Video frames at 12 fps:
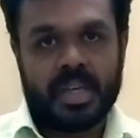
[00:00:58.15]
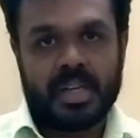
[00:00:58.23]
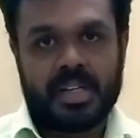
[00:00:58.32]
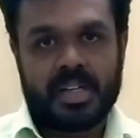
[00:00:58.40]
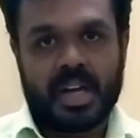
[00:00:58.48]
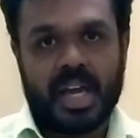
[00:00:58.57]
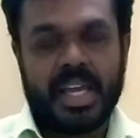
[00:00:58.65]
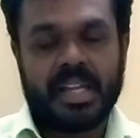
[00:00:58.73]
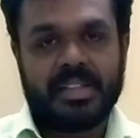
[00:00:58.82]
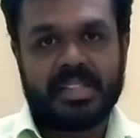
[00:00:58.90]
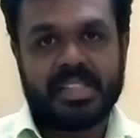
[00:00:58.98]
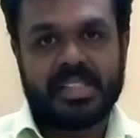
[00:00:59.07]
Drawer in
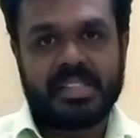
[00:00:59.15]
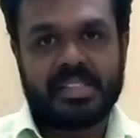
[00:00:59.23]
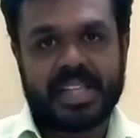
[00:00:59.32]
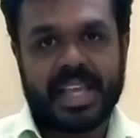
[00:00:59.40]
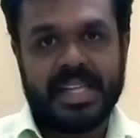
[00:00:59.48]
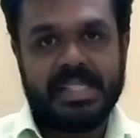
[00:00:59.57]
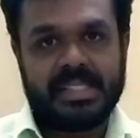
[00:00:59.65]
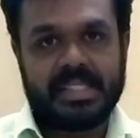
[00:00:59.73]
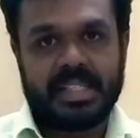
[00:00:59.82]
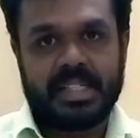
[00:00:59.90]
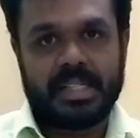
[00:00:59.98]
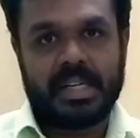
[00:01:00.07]
the sense sales,
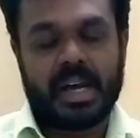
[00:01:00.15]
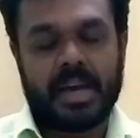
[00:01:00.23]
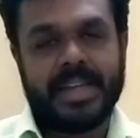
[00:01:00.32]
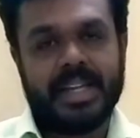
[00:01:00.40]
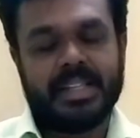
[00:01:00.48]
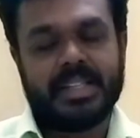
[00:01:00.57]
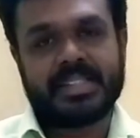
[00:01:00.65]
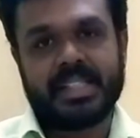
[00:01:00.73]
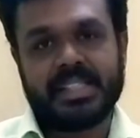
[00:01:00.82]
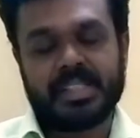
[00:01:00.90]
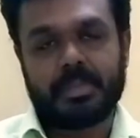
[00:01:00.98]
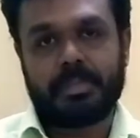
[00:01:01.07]
drawee in the sense